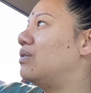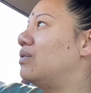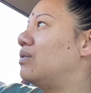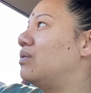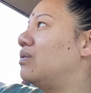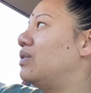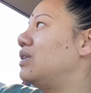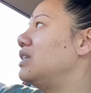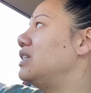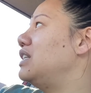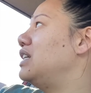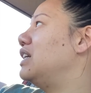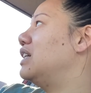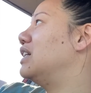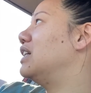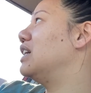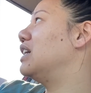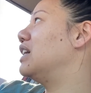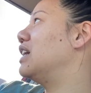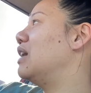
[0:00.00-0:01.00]
What is
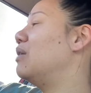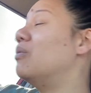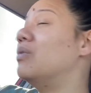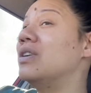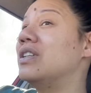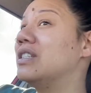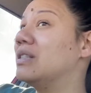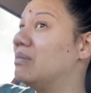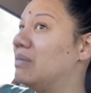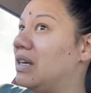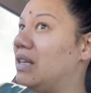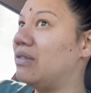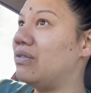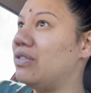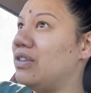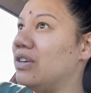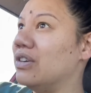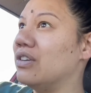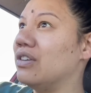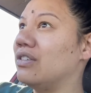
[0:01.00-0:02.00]
healing and what does it mean
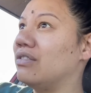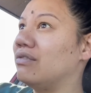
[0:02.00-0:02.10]
for you?